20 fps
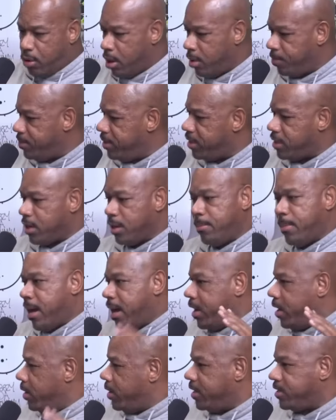and B come by
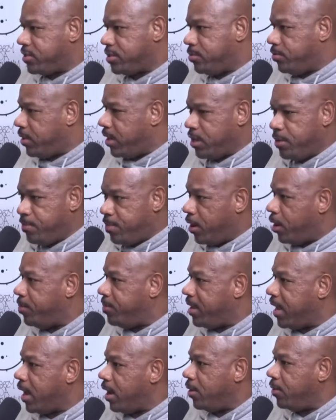here get some money, bail me
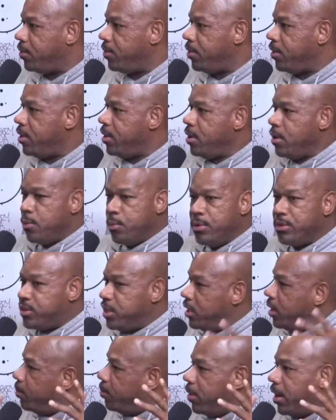out. Mm. Within a
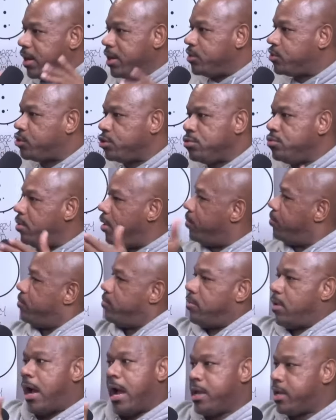month or two,
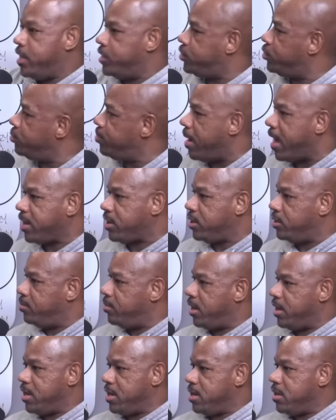I get you back your
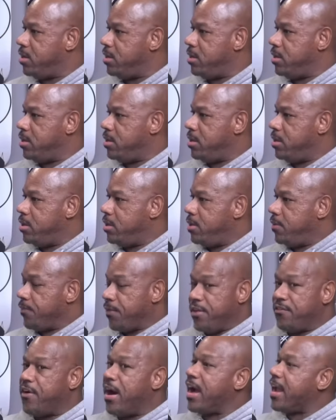money. Mm-hmm.
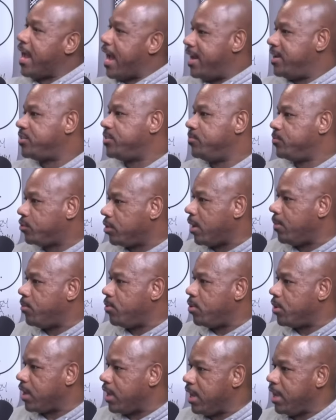If That's I got in some trouble
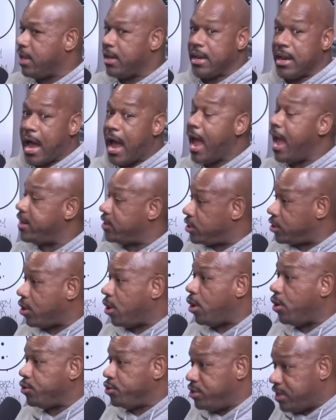again and I had to
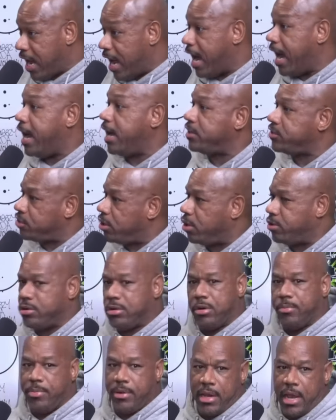call you, the odds are you're
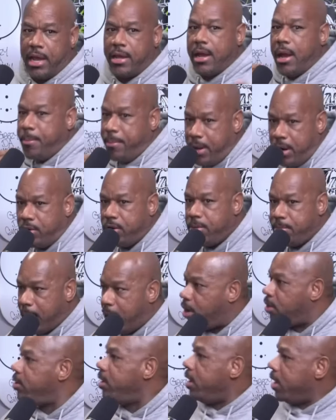gonna be like, I bailed him
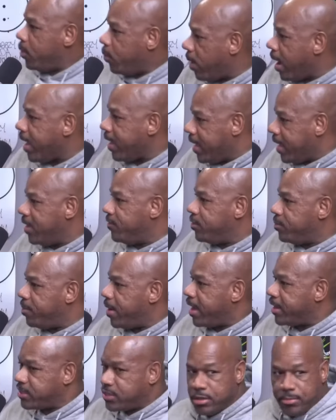out. Wack gave it
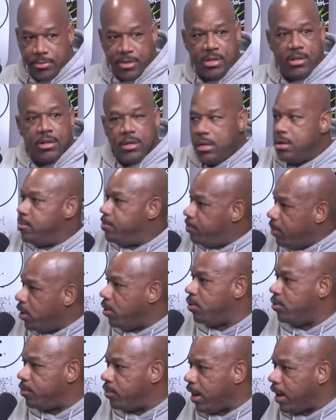back to me.
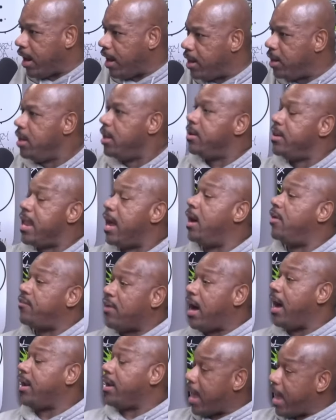Boom. Right now, mm-hmm. if
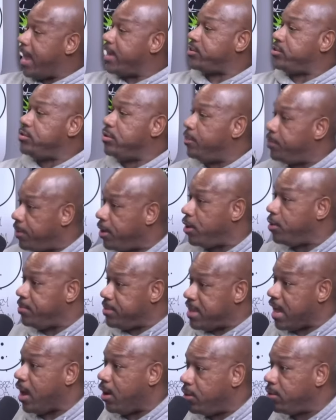I mm-hmm. ask you to bail me
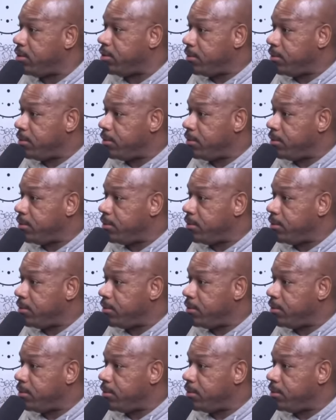out,